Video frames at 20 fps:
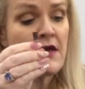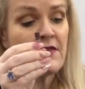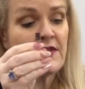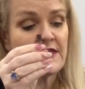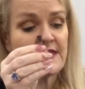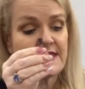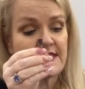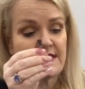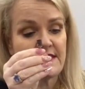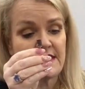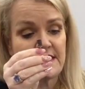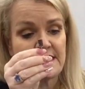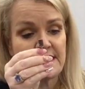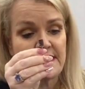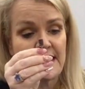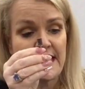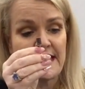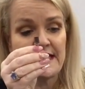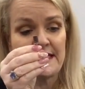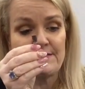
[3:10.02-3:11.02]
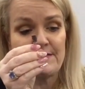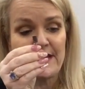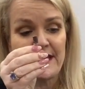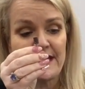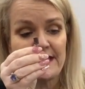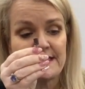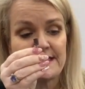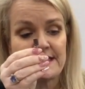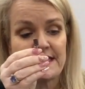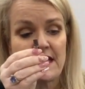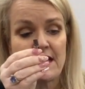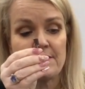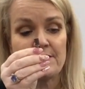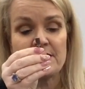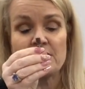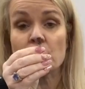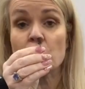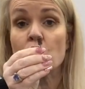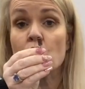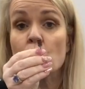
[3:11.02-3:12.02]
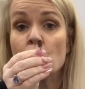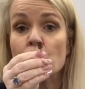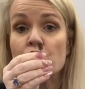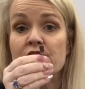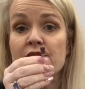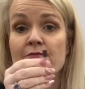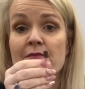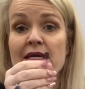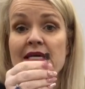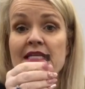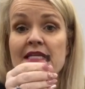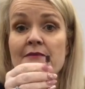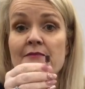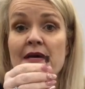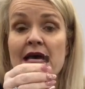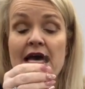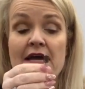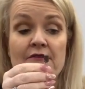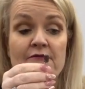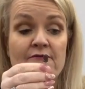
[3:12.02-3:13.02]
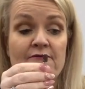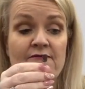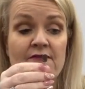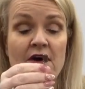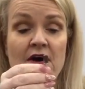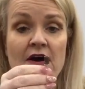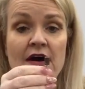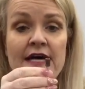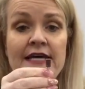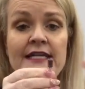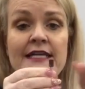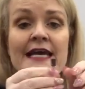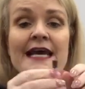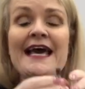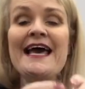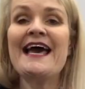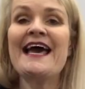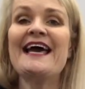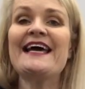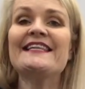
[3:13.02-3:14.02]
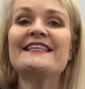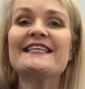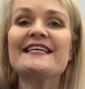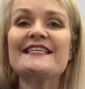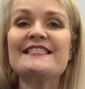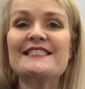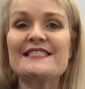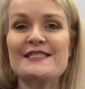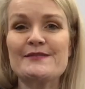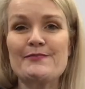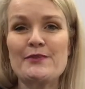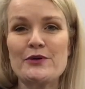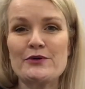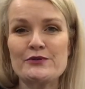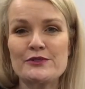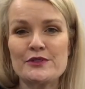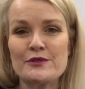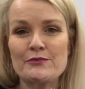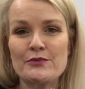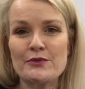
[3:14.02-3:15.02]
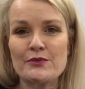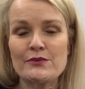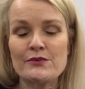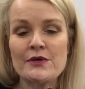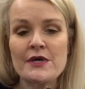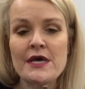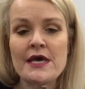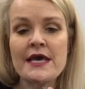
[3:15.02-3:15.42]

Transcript: The sanding bands come in coarse, medium and fine, and they're disposable.